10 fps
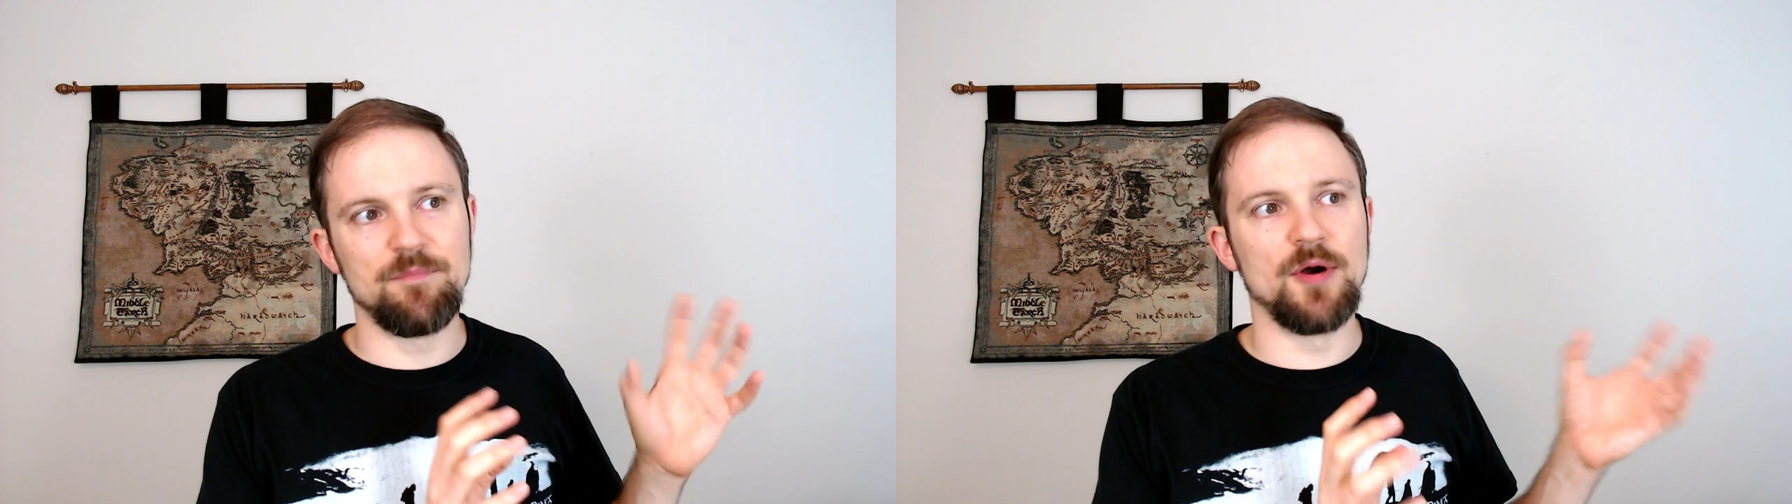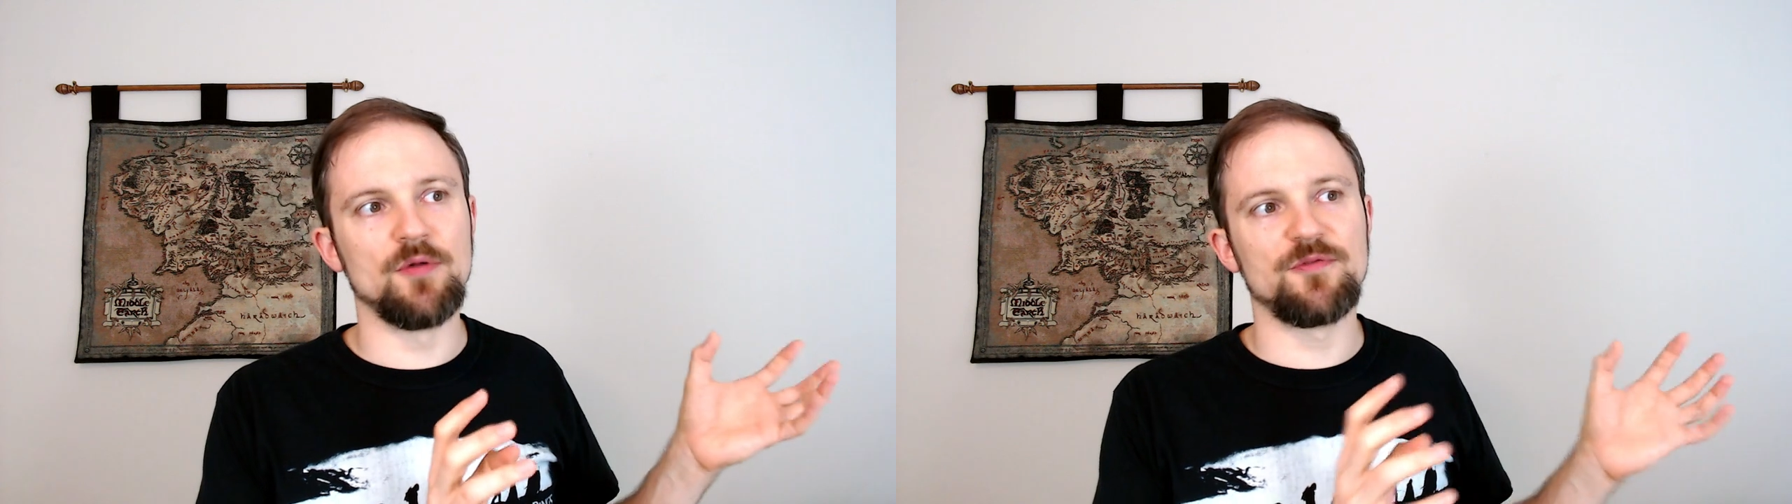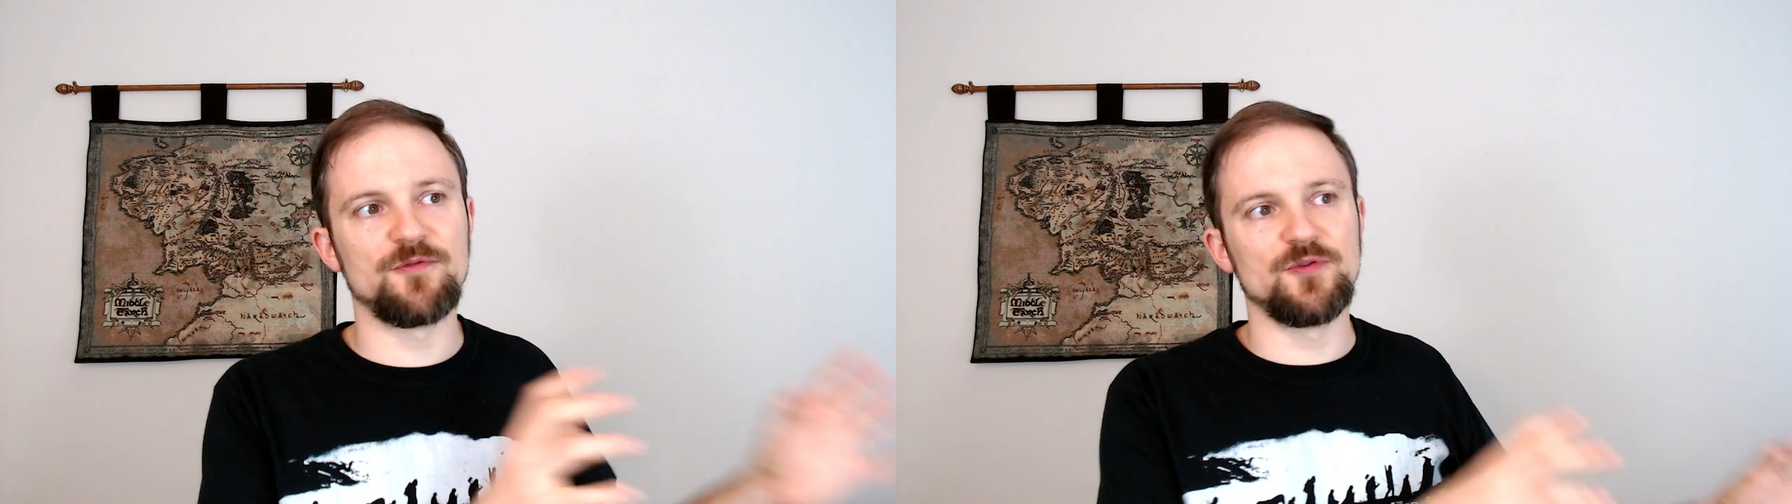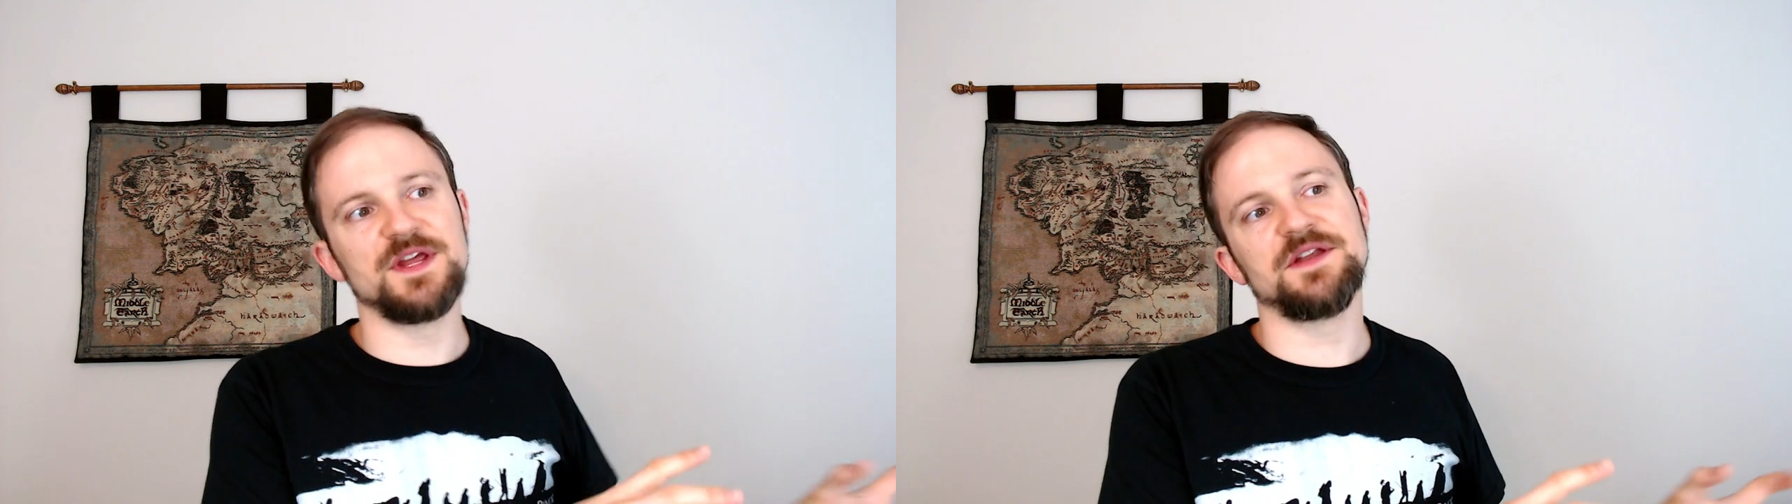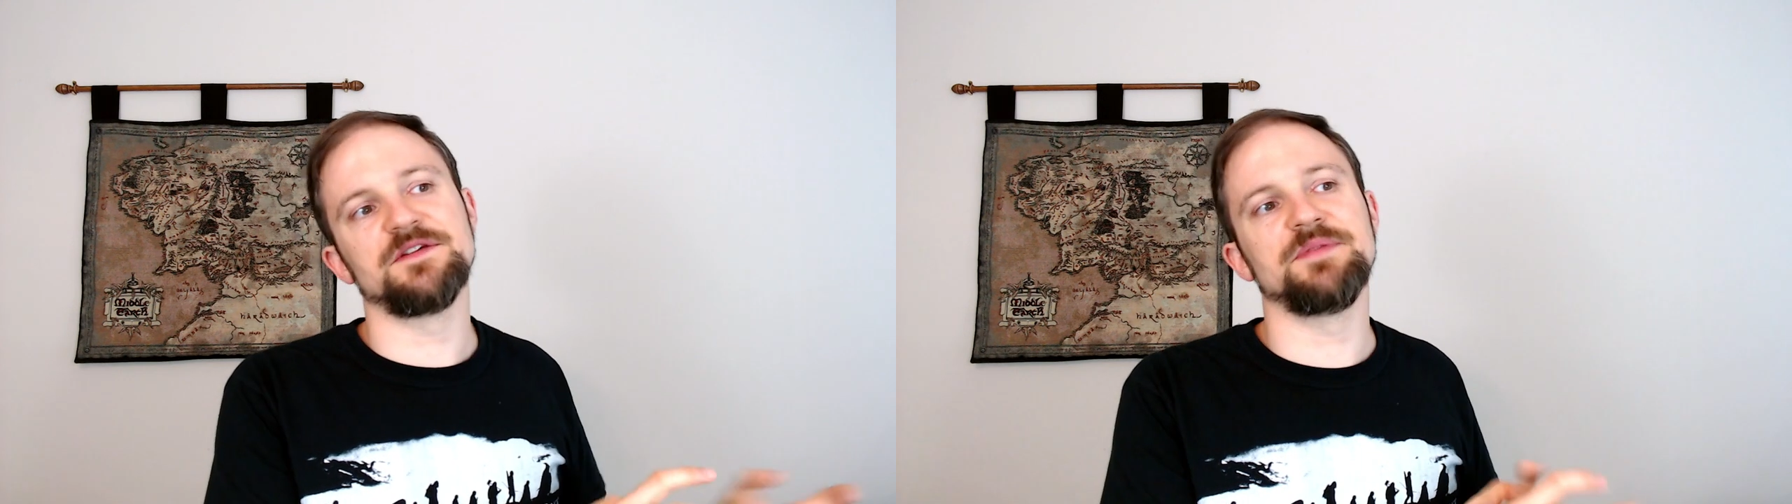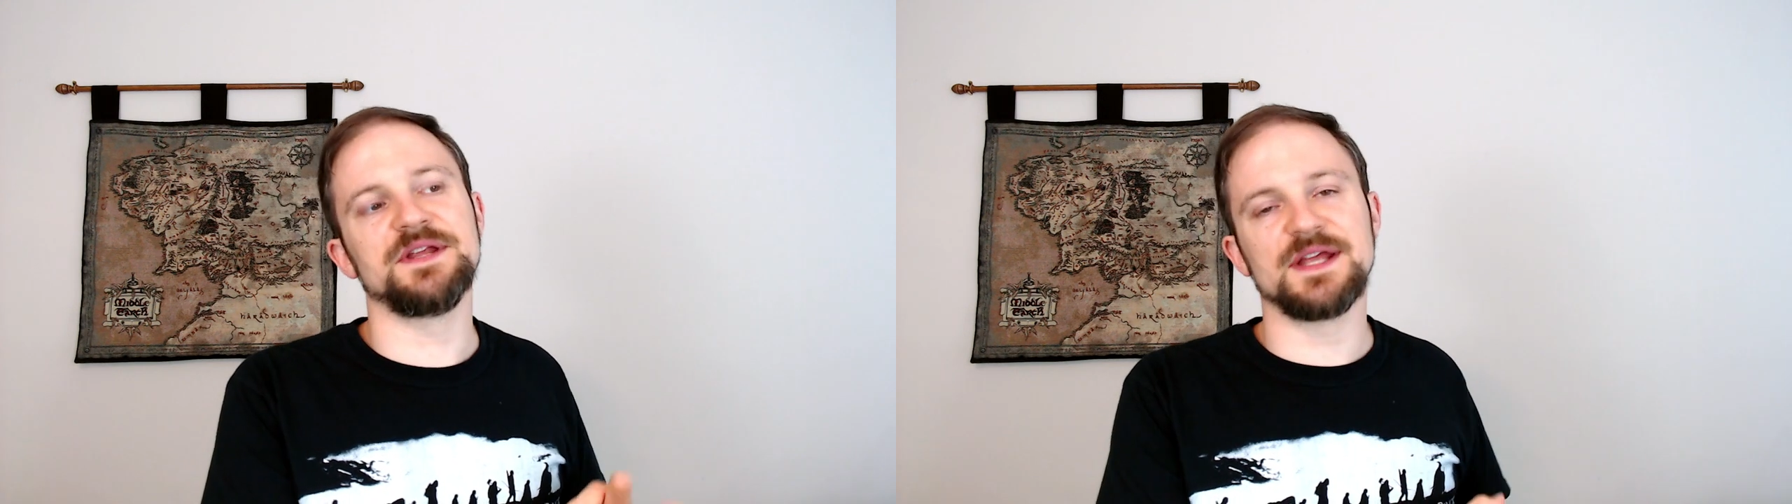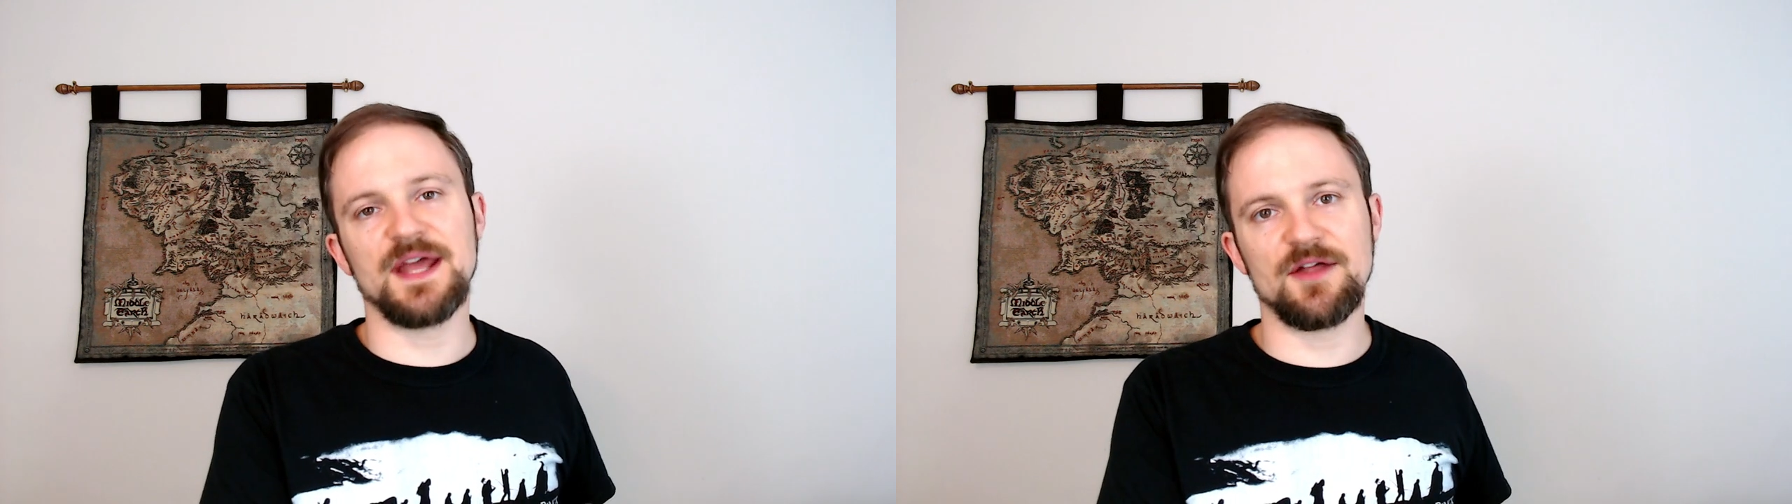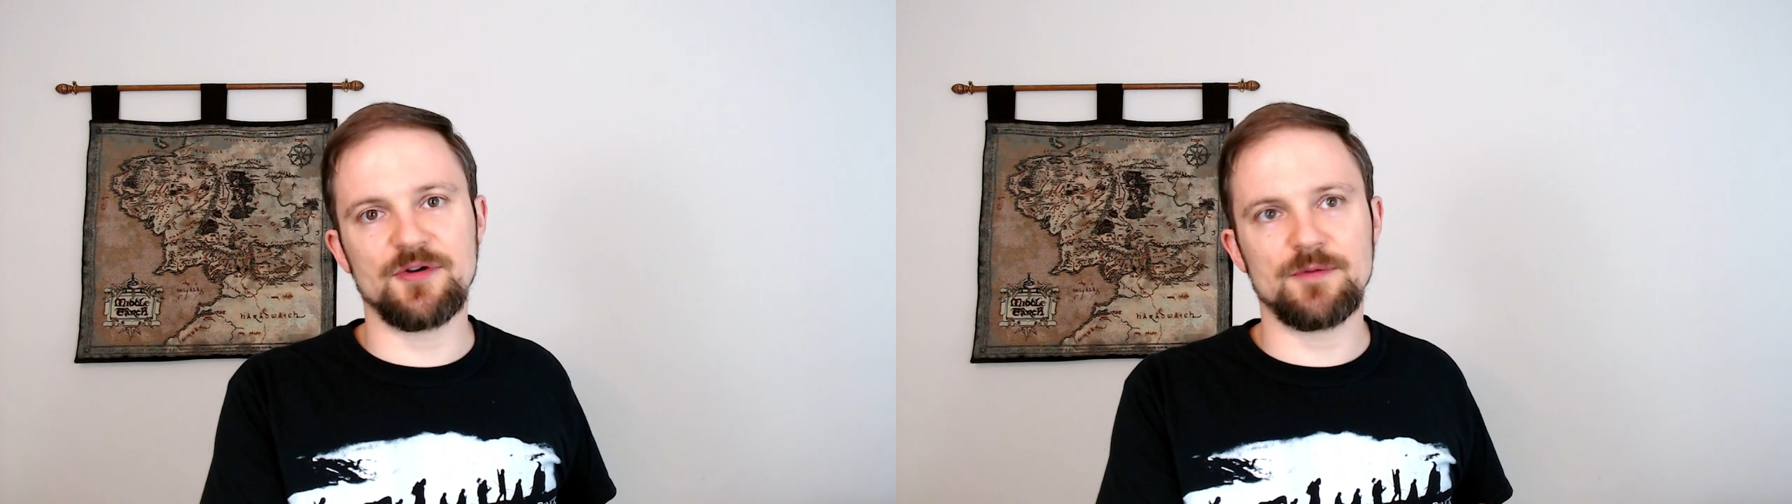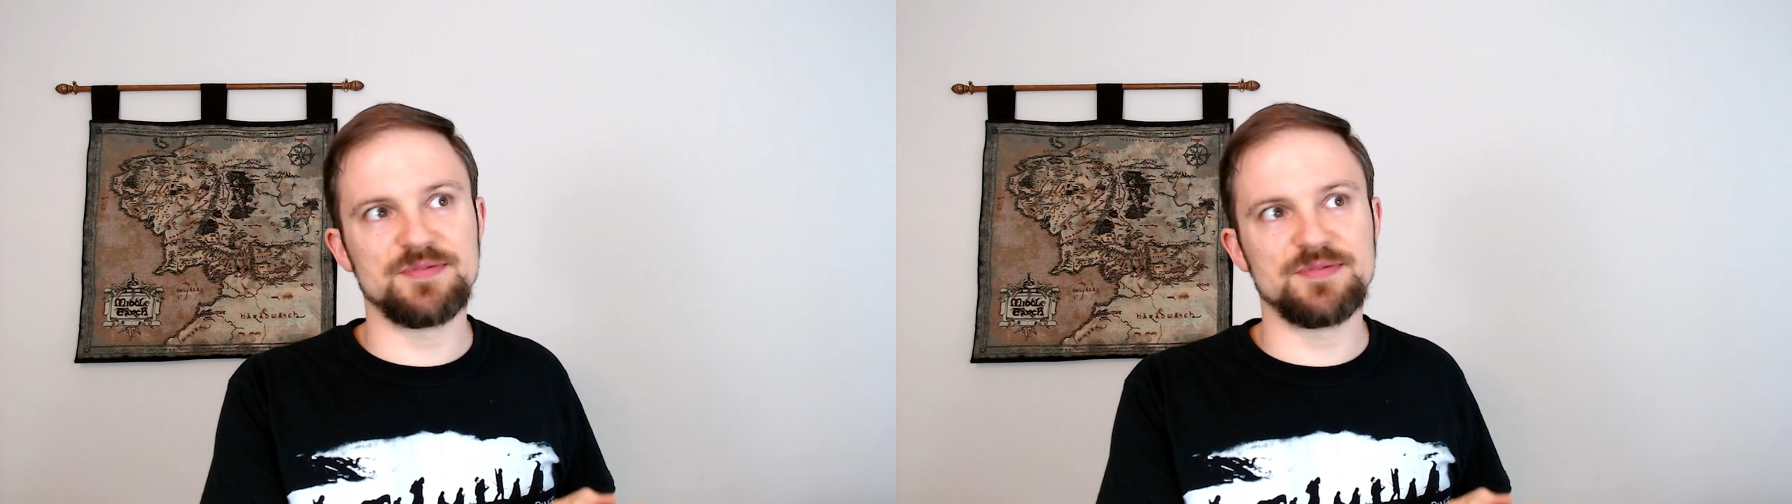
both free to be together